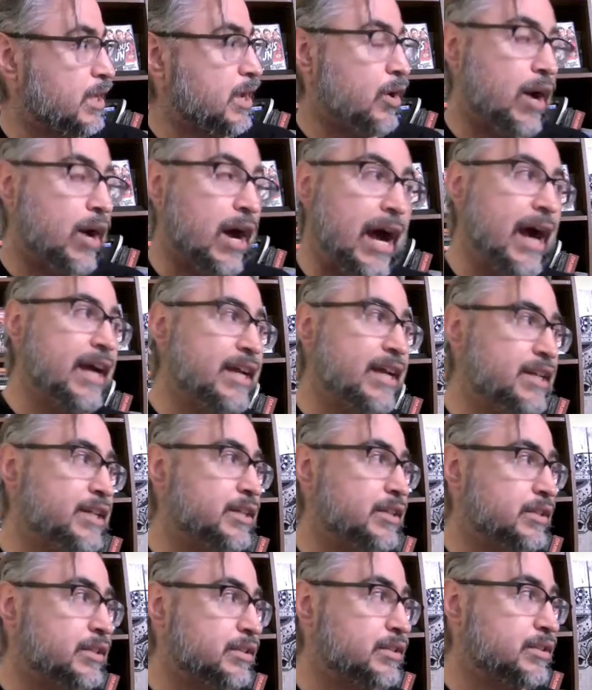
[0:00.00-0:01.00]
I
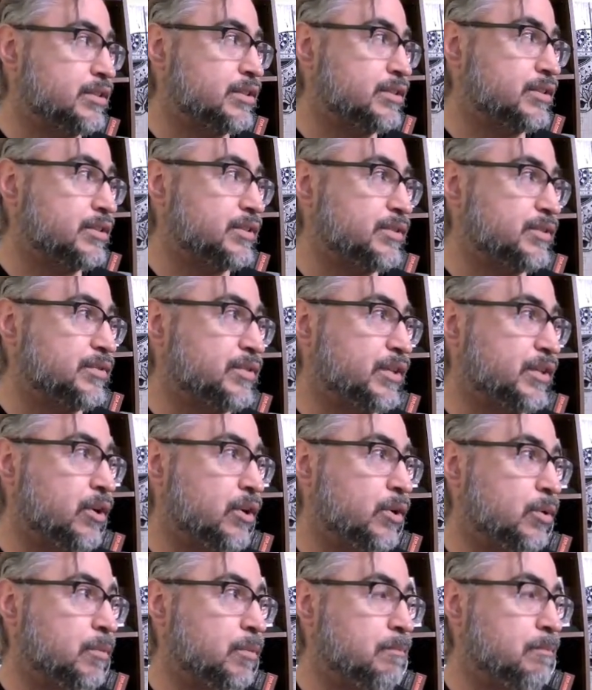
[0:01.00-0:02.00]
didn't, you
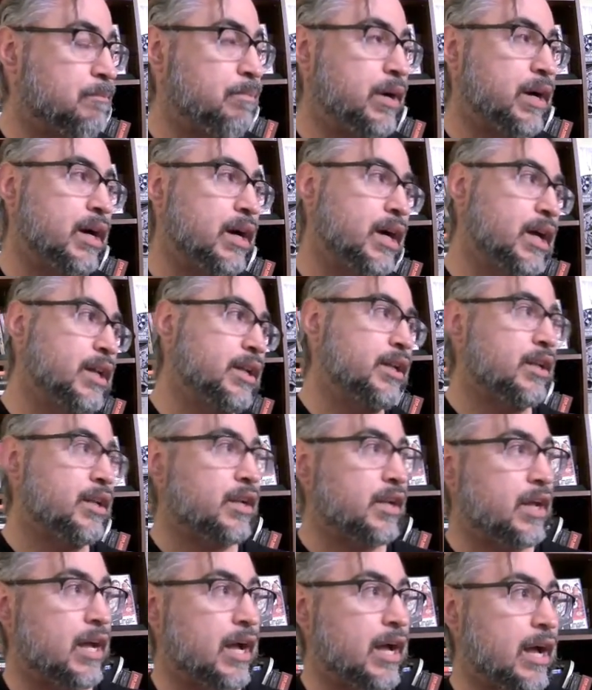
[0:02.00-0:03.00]
know, but,
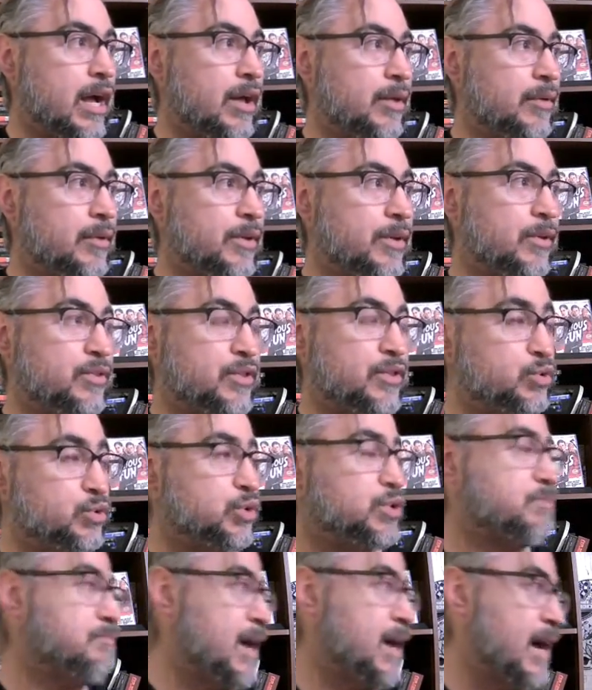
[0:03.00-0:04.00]
you know, this
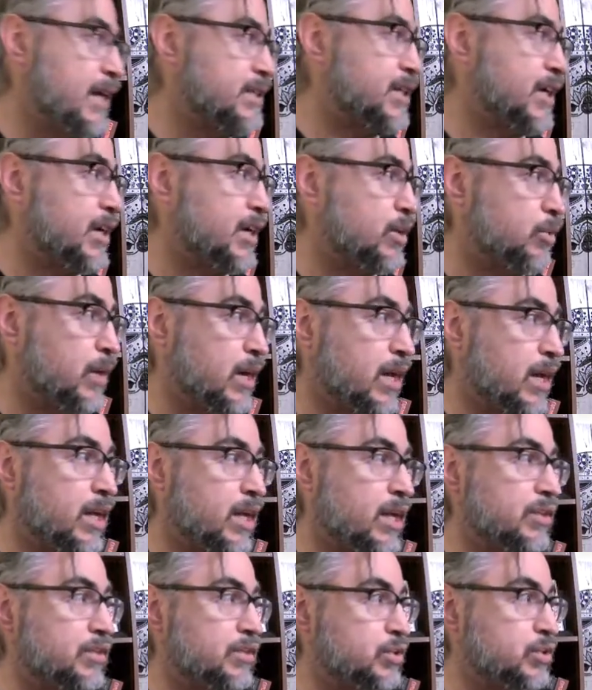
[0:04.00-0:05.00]
was my
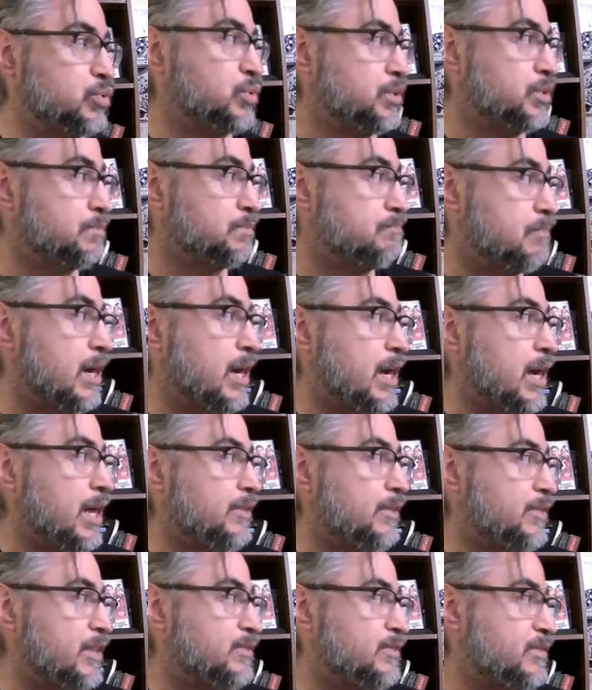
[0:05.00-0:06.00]
takeaway and this was
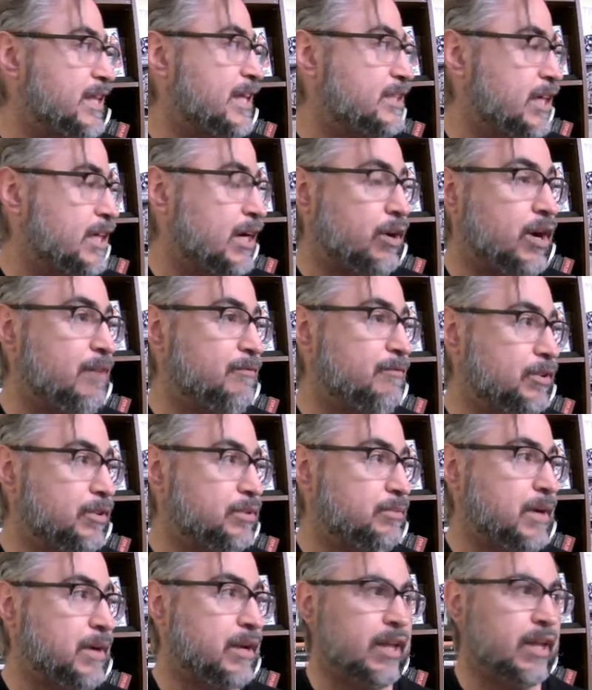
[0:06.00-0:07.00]
my, that's how I felt
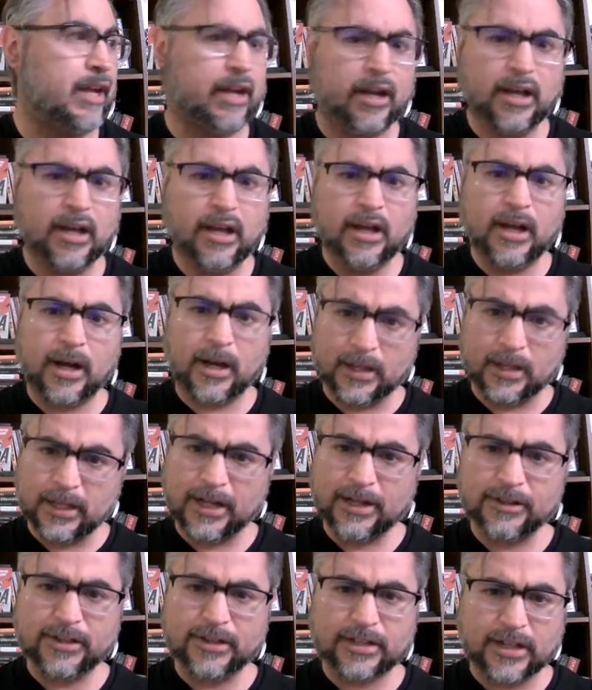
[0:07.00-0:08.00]
about it. Like, a
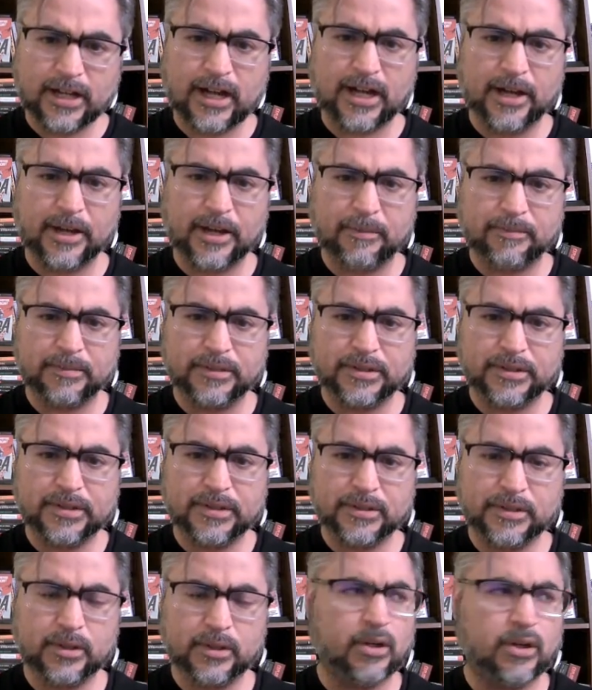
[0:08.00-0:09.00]
lot of the times,
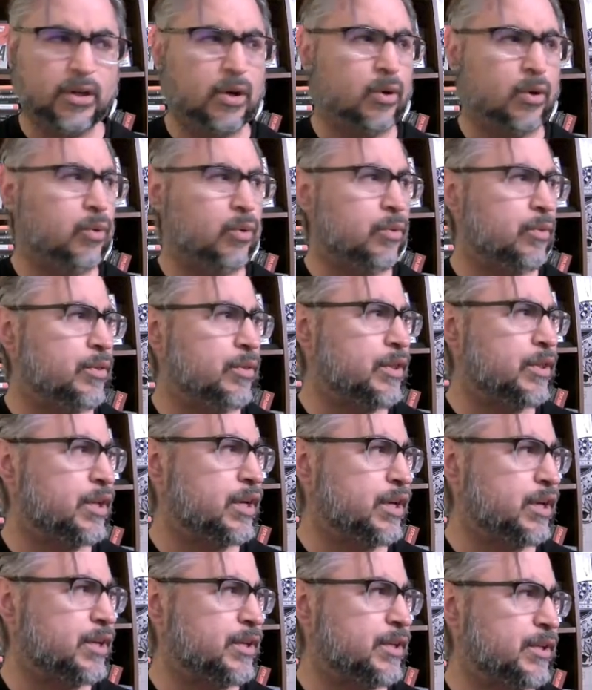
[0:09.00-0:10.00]
you know,
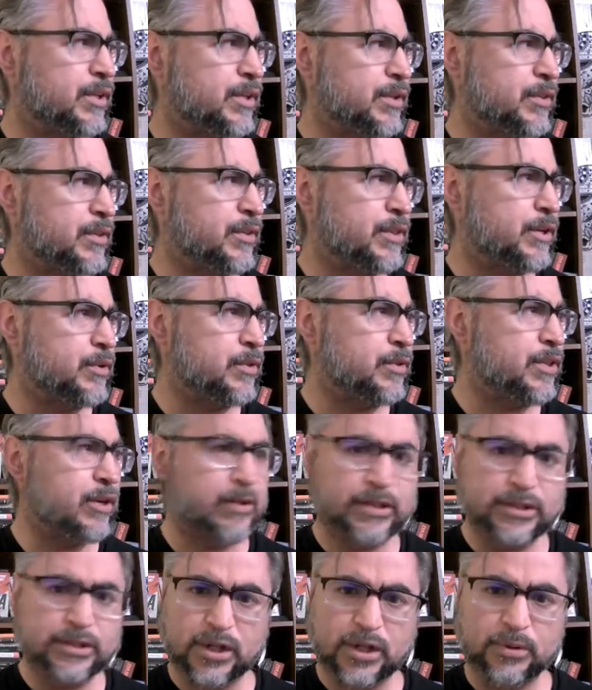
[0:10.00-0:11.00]
there
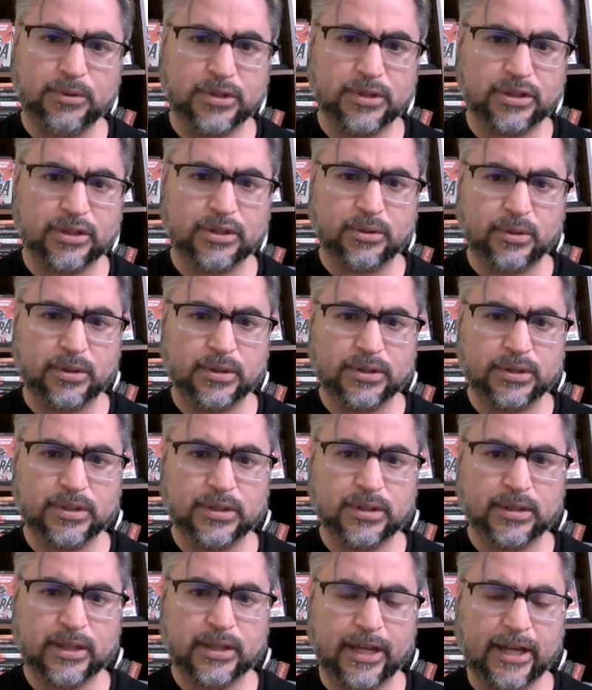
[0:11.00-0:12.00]
is no discourse
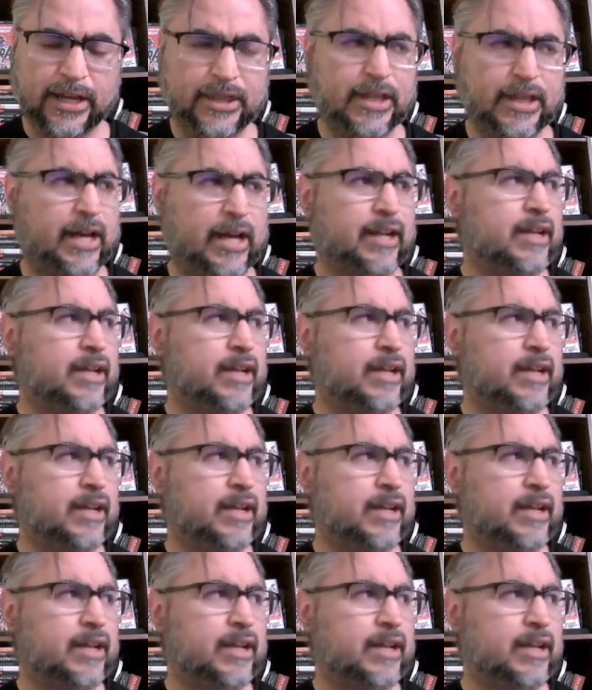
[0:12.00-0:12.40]
like that.